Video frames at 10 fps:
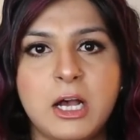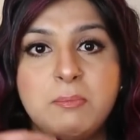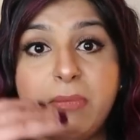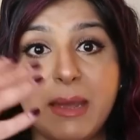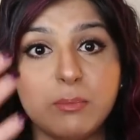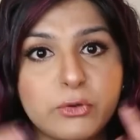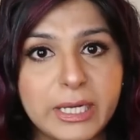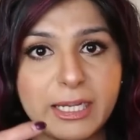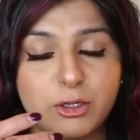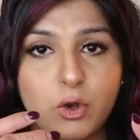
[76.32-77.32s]
a
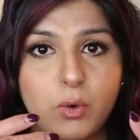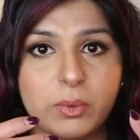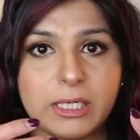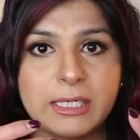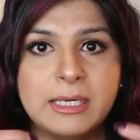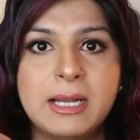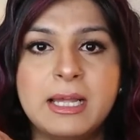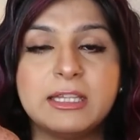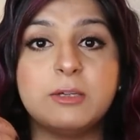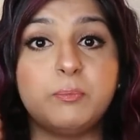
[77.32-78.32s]
membrane over
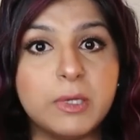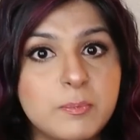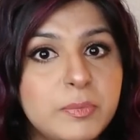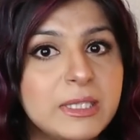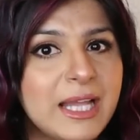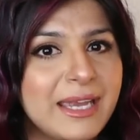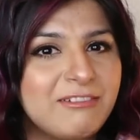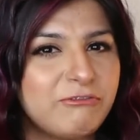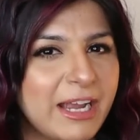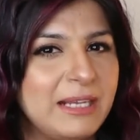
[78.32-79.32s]
the
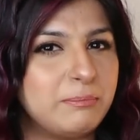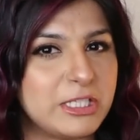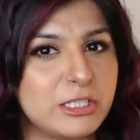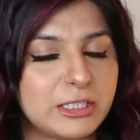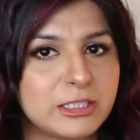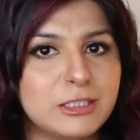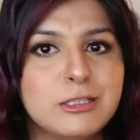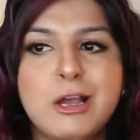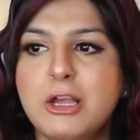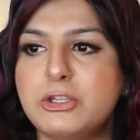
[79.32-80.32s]
pimple-like white material.